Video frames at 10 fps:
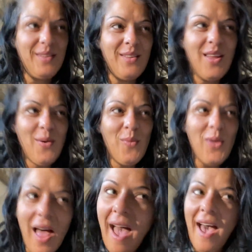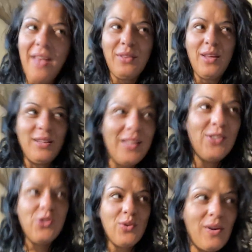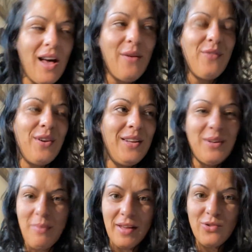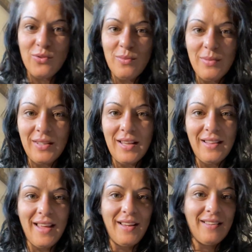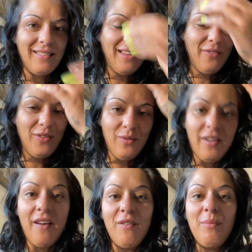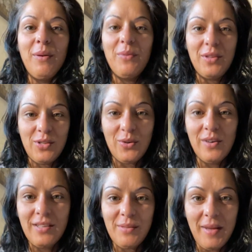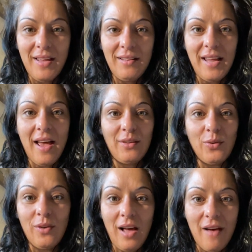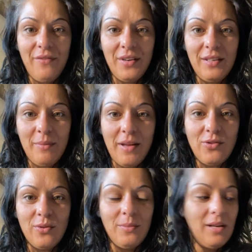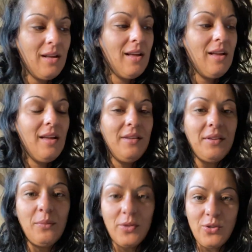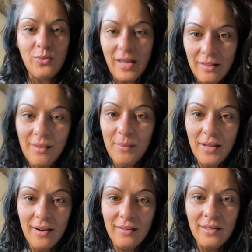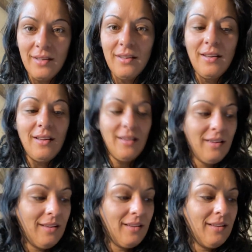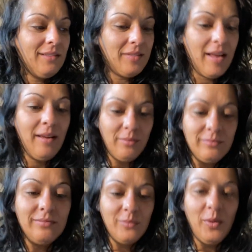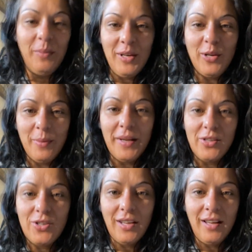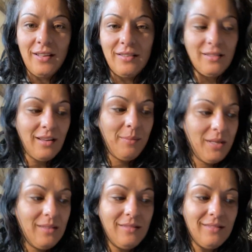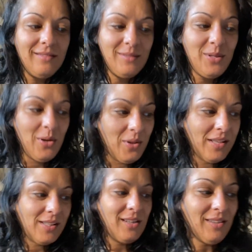will act like they're so confident in the bedroom, but then like if you've ever been with a Taurus man, they act all confident in the bedroom. Then once you get them there, they will be your bitch. And I mean, that's a good